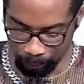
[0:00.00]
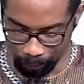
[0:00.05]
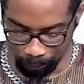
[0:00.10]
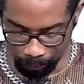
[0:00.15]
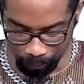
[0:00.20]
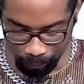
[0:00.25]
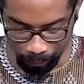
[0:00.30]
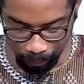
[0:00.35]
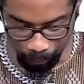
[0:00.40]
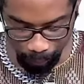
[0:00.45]

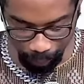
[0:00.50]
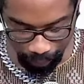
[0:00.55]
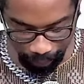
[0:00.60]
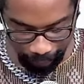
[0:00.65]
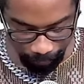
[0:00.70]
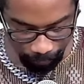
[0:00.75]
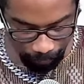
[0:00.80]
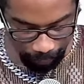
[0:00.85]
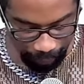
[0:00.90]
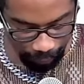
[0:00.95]
But
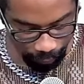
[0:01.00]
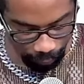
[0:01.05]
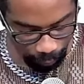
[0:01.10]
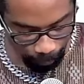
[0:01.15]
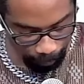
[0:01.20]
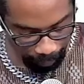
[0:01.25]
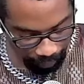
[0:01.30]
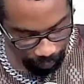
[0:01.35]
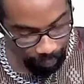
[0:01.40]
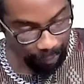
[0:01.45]
let's go back
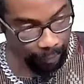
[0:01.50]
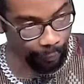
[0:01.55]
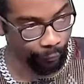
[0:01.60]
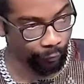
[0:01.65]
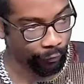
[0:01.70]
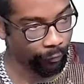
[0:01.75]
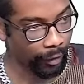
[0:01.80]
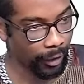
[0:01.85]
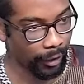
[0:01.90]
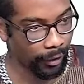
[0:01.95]
to our
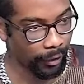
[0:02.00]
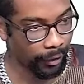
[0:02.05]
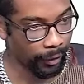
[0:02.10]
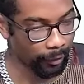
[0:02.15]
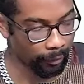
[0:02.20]
friend here.